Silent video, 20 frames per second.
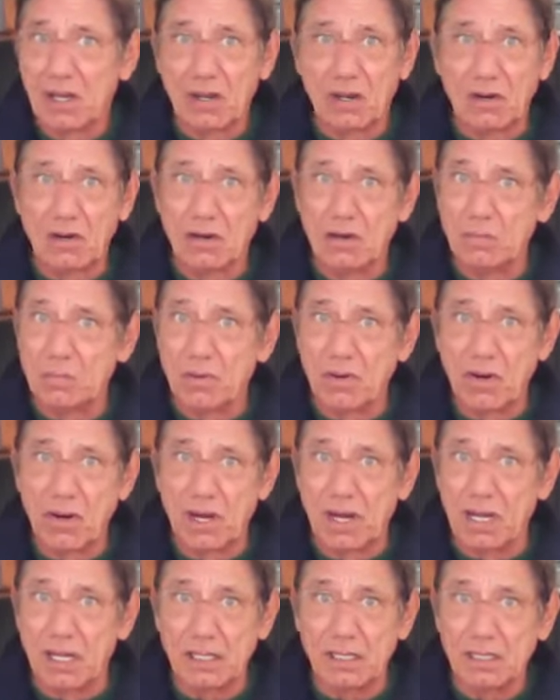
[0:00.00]
oh
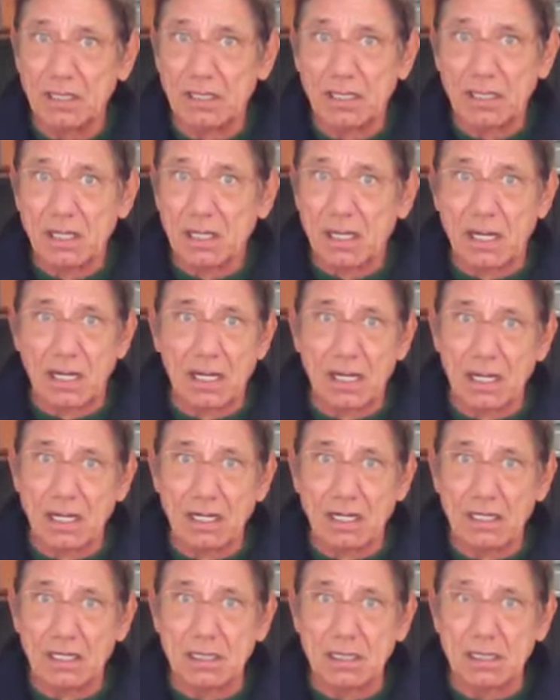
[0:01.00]
boy,
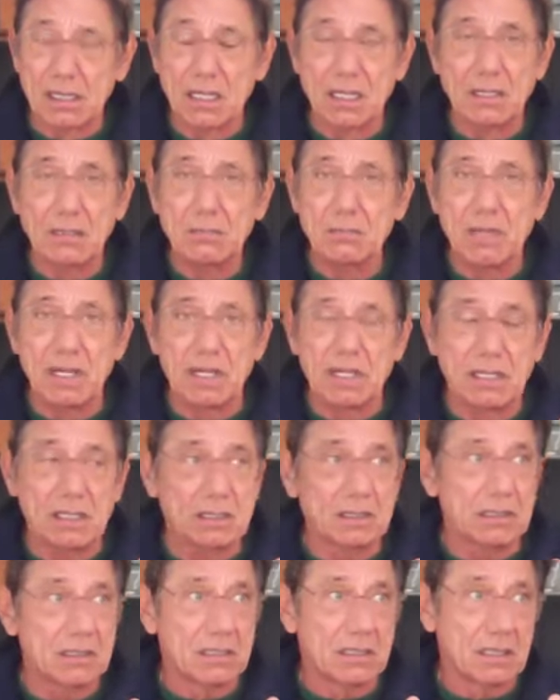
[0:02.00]
he
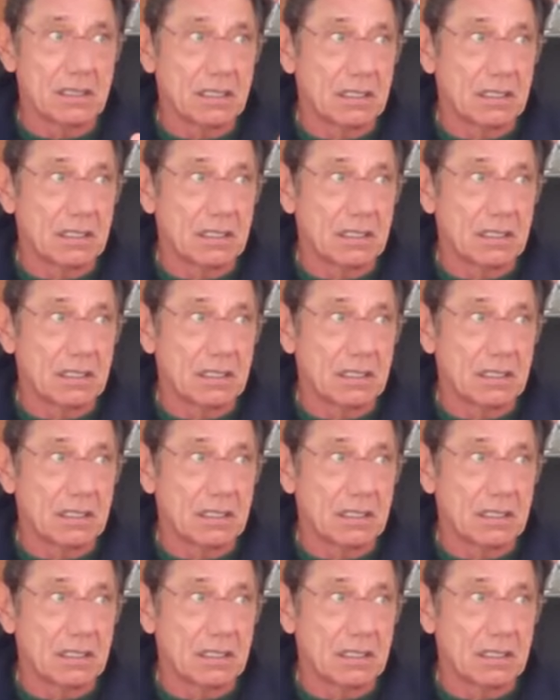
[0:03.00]
made